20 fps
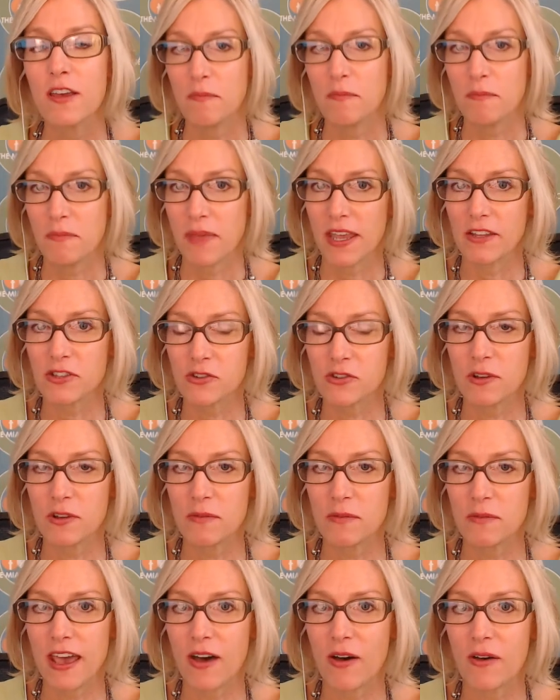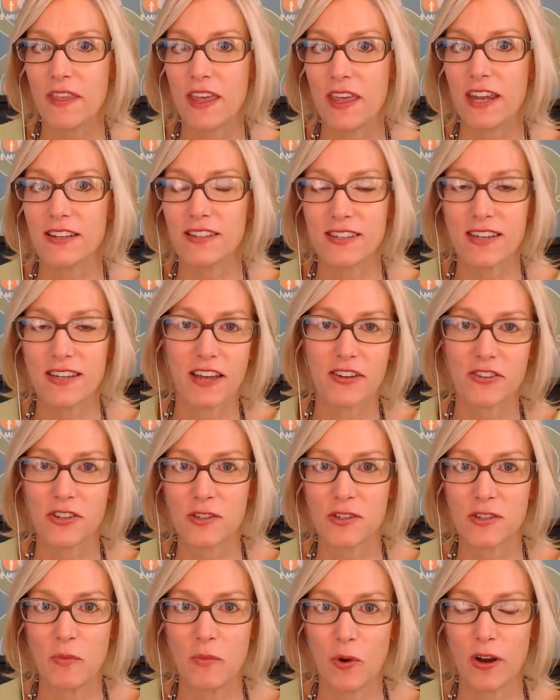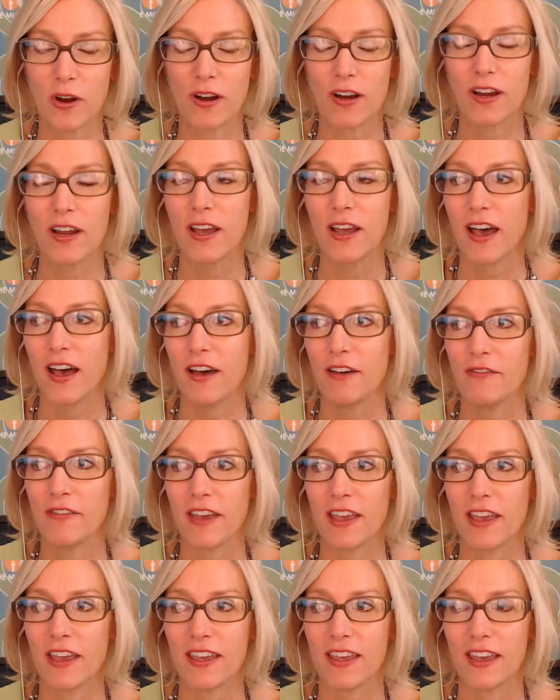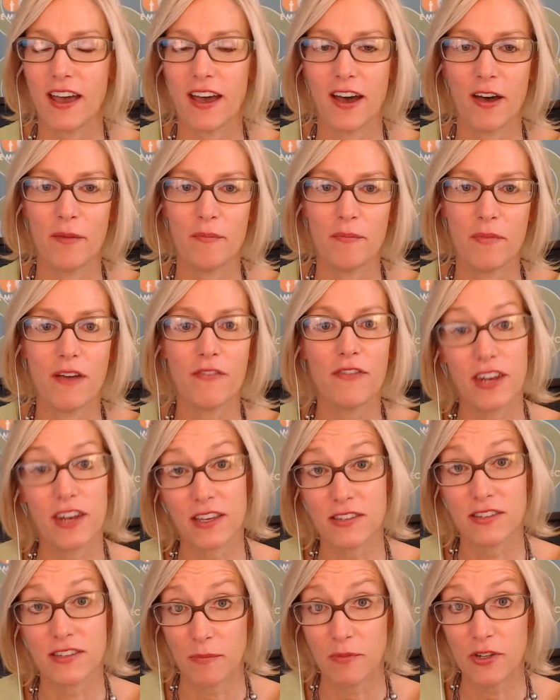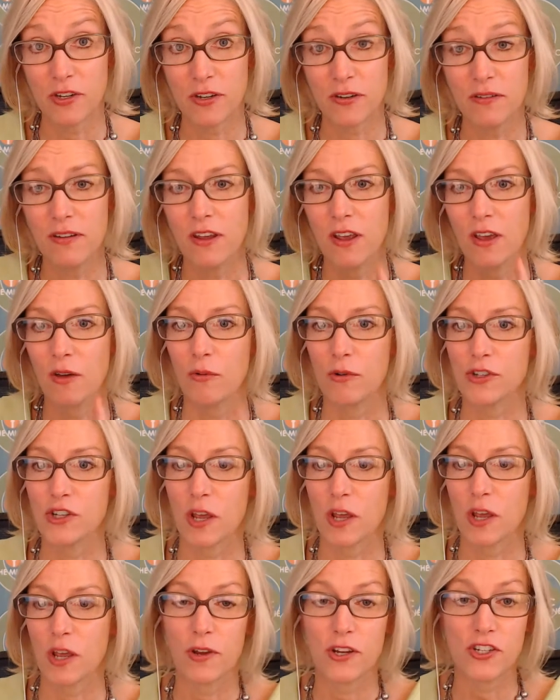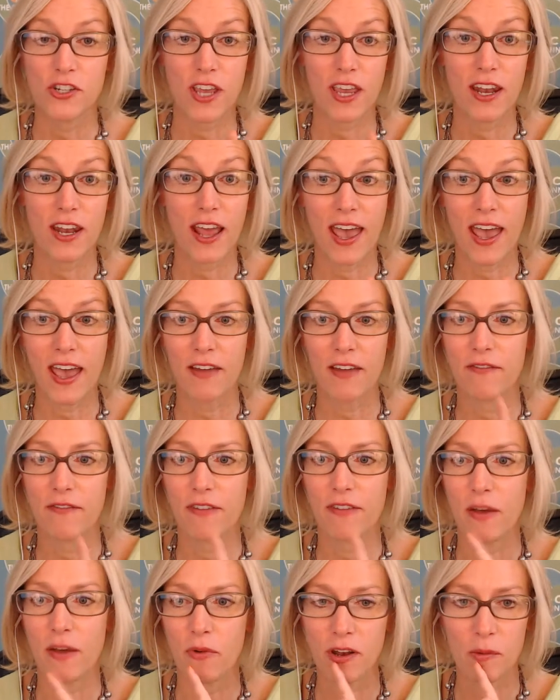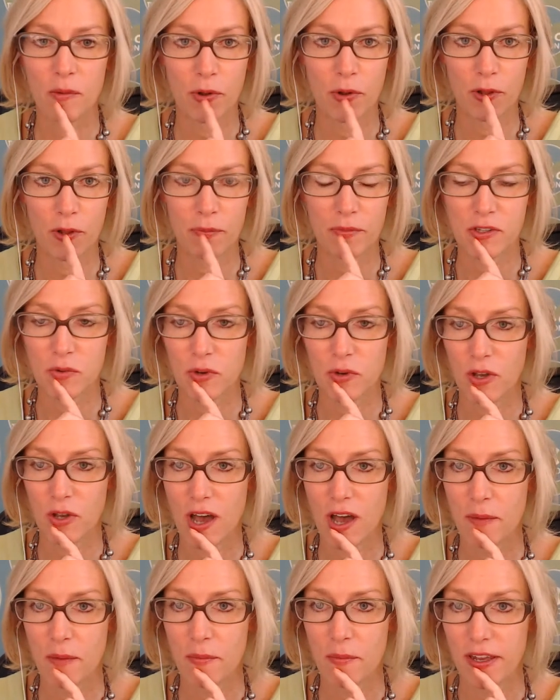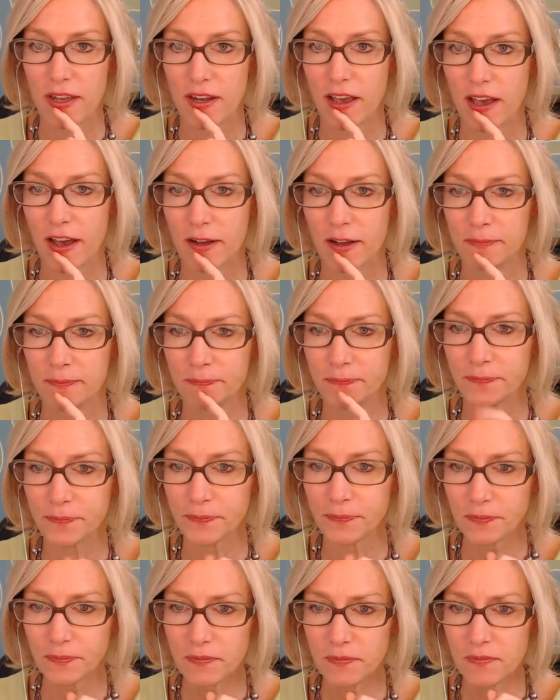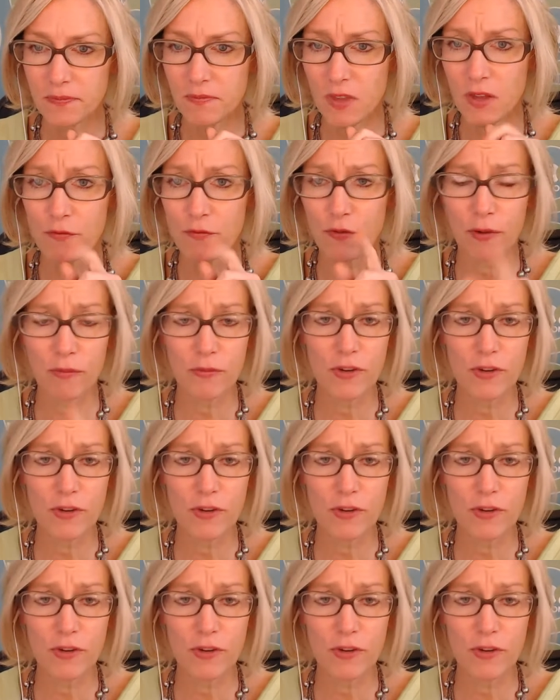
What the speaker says: mainstream now, and that it's not just more of an exception, which I appreciate. I wanted to pull up this quick comment from